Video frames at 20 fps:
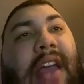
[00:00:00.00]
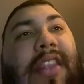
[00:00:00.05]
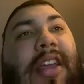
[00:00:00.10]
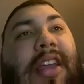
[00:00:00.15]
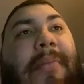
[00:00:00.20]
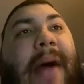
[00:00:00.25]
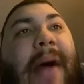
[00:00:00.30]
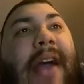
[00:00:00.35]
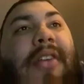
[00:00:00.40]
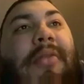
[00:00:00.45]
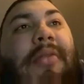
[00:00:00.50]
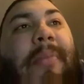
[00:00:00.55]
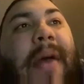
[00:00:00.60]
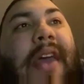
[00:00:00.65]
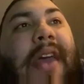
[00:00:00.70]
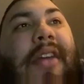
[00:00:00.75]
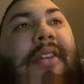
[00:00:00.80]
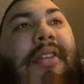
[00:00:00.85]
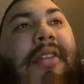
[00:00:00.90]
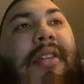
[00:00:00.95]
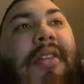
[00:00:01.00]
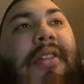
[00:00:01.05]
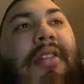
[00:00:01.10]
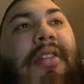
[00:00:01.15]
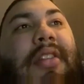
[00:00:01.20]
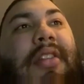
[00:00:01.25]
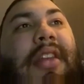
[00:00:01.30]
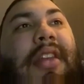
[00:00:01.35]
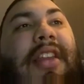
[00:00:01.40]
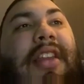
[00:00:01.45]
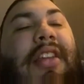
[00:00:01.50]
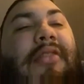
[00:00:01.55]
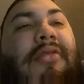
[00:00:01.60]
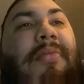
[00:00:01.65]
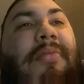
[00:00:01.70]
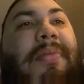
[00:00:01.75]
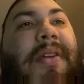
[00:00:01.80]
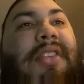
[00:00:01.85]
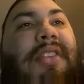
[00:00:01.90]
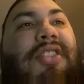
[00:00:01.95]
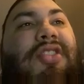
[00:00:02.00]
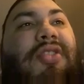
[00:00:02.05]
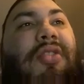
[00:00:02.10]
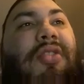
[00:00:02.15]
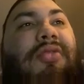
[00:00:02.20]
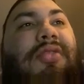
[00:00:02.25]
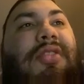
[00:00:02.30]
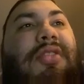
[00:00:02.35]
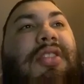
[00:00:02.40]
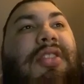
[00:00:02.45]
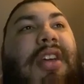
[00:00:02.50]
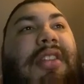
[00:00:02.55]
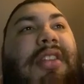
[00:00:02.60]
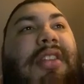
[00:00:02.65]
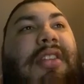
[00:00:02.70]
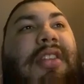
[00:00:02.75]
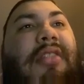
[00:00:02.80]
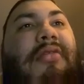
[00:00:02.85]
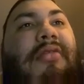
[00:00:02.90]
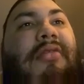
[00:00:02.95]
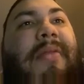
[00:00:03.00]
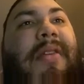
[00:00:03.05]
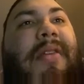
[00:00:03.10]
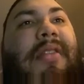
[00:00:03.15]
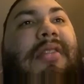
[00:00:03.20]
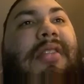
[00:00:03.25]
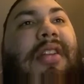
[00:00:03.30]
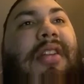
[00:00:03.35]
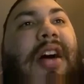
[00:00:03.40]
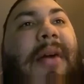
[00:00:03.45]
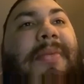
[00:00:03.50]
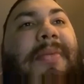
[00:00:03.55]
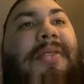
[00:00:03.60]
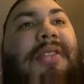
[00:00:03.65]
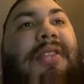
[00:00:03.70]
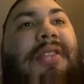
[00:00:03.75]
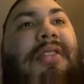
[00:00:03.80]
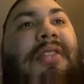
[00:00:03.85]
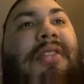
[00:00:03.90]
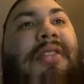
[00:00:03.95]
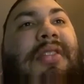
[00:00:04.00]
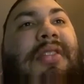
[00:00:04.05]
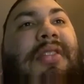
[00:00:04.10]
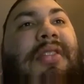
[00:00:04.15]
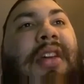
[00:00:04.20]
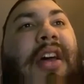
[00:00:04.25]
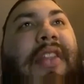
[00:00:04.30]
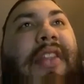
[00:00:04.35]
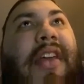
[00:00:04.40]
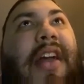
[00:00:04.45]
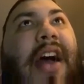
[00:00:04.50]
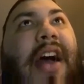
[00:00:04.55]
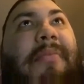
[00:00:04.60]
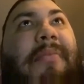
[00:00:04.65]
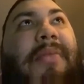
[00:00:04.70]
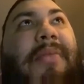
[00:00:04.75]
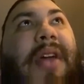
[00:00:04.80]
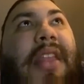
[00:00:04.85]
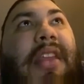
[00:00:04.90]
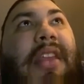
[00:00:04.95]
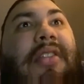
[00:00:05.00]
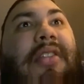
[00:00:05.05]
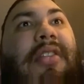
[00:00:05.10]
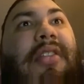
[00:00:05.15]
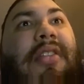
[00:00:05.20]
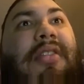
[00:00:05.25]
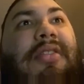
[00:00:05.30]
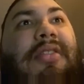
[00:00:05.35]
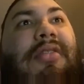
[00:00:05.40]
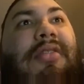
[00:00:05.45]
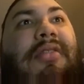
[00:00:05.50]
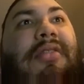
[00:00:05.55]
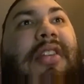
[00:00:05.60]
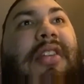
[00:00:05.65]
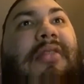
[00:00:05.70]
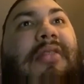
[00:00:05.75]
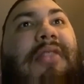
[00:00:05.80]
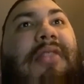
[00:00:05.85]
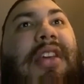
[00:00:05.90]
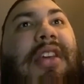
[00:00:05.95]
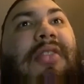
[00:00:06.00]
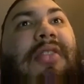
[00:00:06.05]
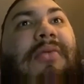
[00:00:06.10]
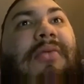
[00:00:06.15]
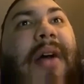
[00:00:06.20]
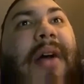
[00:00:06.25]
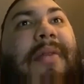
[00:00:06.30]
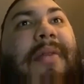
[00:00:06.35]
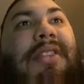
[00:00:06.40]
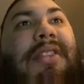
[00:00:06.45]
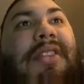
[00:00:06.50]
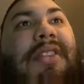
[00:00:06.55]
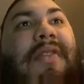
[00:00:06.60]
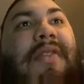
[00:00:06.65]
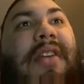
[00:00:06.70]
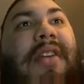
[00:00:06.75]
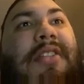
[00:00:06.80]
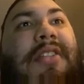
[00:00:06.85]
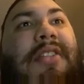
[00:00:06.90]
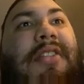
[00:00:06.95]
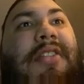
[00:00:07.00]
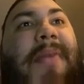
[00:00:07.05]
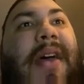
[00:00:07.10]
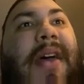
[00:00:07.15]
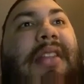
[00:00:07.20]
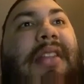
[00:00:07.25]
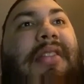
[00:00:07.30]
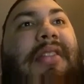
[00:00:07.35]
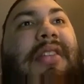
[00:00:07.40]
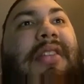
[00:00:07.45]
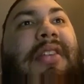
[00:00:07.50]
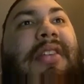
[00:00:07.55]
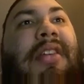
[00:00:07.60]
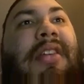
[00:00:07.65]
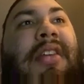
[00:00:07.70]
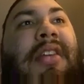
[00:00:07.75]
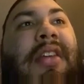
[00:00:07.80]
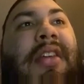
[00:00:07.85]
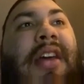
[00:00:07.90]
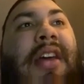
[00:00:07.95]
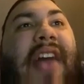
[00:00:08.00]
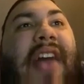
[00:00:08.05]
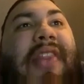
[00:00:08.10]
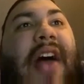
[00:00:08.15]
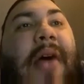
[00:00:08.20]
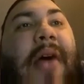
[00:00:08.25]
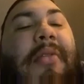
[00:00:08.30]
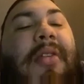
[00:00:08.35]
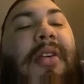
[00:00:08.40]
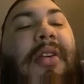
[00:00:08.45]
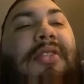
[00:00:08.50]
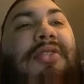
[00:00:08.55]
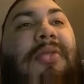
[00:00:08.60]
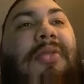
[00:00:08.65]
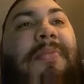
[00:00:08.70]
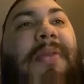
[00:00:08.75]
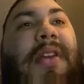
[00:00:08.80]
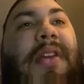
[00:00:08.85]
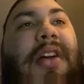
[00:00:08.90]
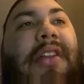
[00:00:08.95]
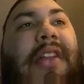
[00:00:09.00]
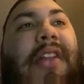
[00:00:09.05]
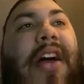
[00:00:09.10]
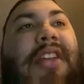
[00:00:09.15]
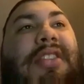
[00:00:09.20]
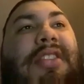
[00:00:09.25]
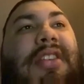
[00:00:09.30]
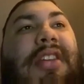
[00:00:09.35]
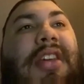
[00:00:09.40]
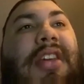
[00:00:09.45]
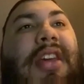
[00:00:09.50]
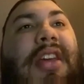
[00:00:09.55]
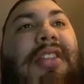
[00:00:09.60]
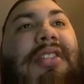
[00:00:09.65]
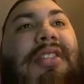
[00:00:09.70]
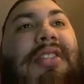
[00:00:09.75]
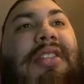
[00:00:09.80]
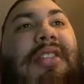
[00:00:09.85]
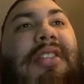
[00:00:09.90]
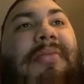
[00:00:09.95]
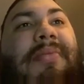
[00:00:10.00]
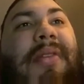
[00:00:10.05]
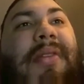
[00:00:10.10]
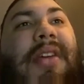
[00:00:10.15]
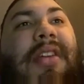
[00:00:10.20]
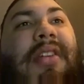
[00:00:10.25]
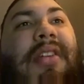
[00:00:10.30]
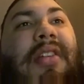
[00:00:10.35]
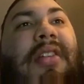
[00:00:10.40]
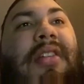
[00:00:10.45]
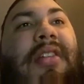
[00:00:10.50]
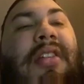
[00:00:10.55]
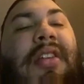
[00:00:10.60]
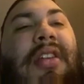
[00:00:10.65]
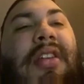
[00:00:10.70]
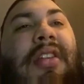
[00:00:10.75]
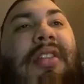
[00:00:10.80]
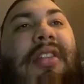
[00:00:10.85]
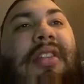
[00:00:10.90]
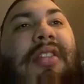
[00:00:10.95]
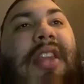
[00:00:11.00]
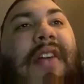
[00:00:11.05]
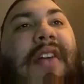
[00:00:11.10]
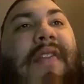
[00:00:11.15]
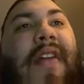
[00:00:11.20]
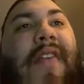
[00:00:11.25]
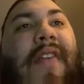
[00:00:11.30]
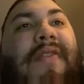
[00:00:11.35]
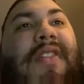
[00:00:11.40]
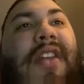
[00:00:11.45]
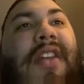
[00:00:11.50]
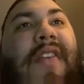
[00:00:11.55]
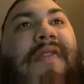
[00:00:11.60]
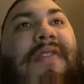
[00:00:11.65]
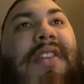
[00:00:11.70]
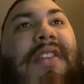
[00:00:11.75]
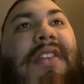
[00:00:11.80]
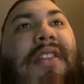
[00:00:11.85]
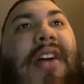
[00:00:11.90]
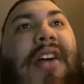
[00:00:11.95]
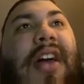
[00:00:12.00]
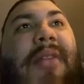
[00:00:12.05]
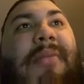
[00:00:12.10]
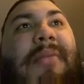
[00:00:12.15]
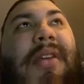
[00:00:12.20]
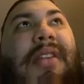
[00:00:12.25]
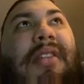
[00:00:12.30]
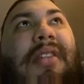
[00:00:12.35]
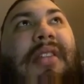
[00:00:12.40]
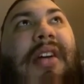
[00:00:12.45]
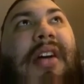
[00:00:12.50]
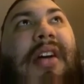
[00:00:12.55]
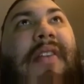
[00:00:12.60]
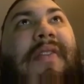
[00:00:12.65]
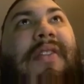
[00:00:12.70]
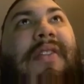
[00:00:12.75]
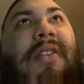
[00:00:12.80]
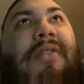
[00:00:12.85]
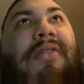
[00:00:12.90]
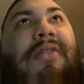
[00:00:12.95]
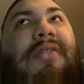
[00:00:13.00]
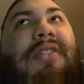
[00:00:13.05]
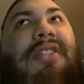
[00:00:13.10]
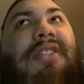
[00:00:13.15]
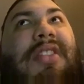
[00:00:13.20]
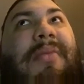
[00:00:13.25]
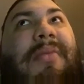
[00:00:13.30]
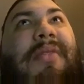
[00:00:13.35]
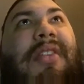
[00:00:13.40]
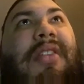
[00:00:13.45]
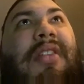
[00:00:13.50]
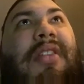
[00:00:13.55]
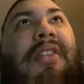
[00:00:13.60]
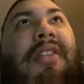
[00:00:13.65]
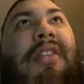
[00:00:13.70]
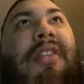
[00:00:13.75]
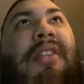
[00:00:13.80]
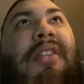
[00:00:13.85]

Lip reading: think Michael Mayer. They need to replace Schultz. I think that would be a good option. They got Brandon Cook, so they don't need a wide receiver as badly. I would also put Kalijah and Kancey in play here. You never have enough D linemen, even though some of their